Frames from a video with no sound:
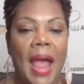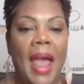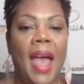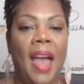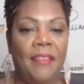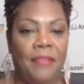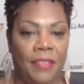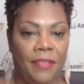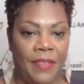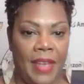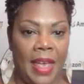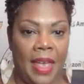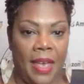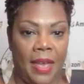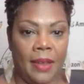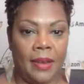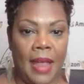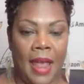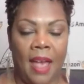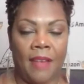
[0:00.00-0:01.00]
I have a
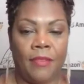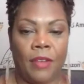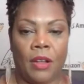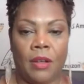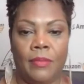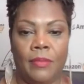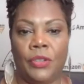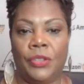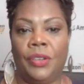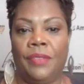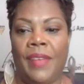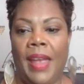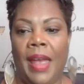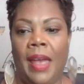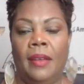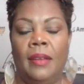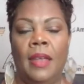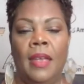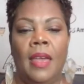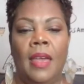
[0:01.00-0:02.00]
van, I have a commercial
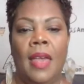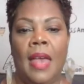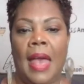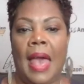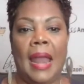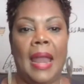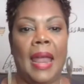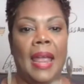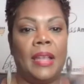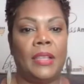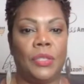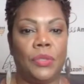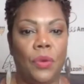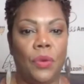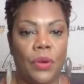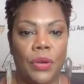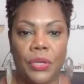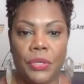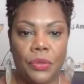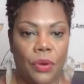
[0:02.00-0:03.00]
van. And I hit
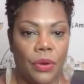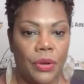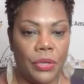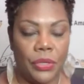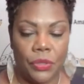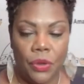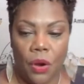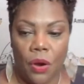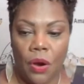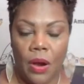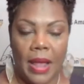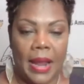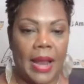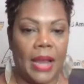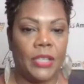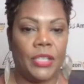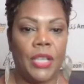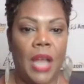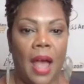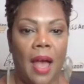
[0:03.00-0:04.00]
store to store to store and
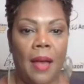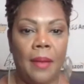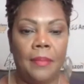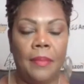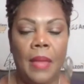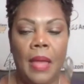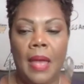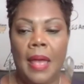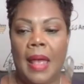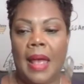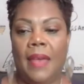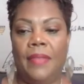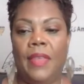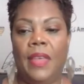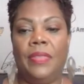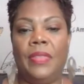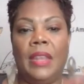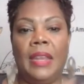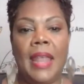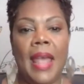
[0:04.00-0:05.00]
I shop. And
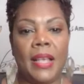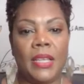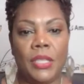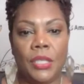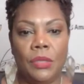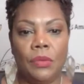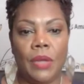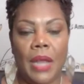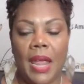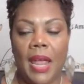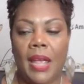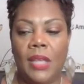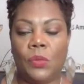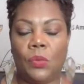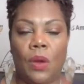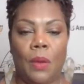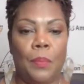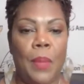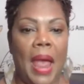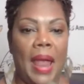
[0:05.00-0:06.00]
then the next 2
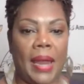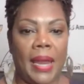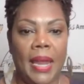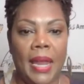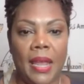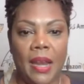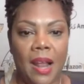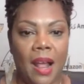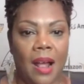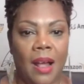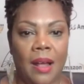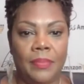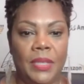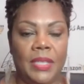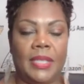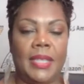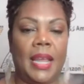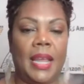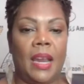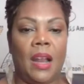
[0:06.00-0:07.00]
days, we're packing it up
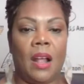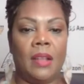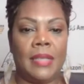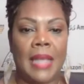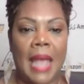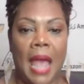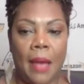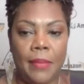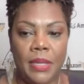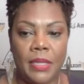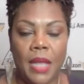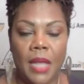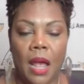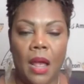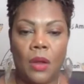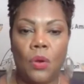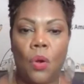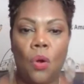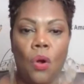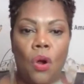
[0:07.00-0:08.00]
to send it on to
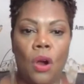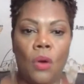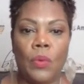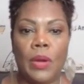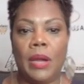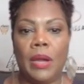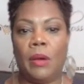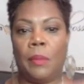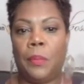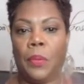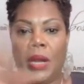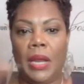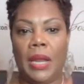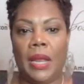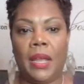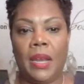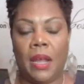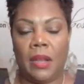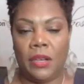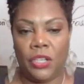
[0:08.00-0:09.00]
Amazon or we are
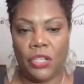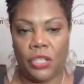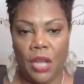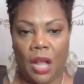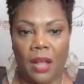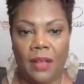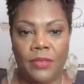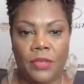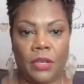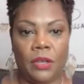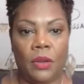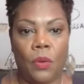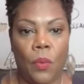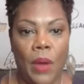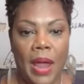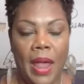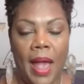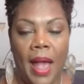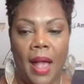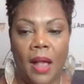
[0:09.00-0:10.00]
putting it on the shelves in the
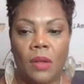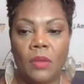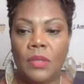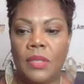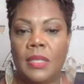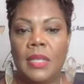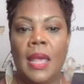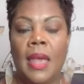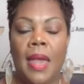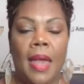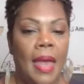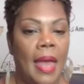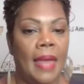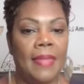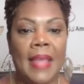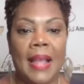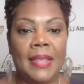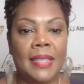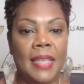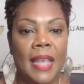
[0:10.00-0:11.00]
warehouse.
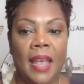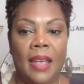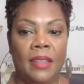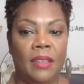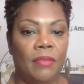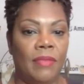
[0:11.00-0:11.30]
And that's it.